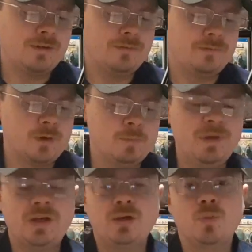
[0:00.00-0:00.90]

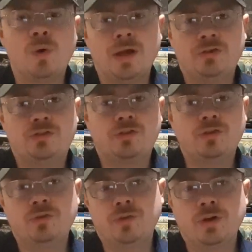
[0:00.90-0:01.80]
Forbidden West,
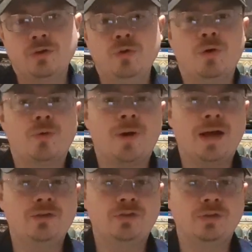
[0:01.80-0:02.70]
the new
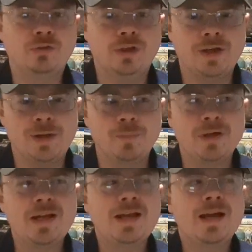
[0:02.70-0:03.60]
Horizon game.
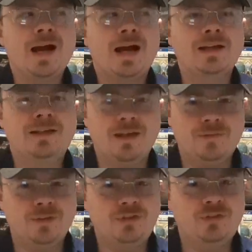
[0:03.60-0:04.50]
I
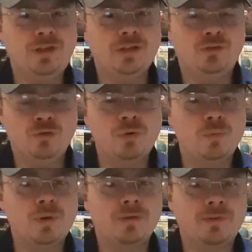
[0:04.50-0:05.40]
definitely see it doing
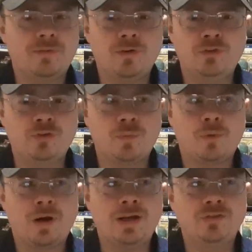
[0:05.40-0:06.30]
well. The first
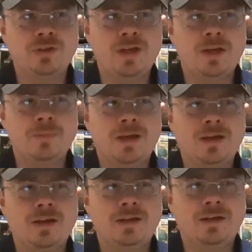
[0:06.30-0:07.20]
Horizon game
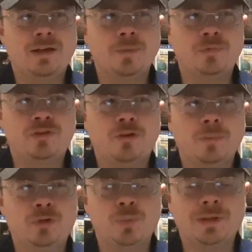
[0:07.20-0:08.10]
had ended up selling
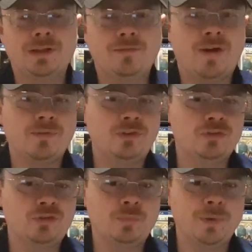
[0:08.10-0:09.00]
between like 5 and
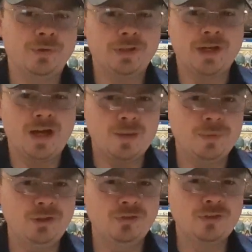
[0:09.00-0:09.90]
6 million
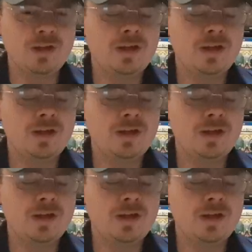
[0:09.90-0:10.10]
copies.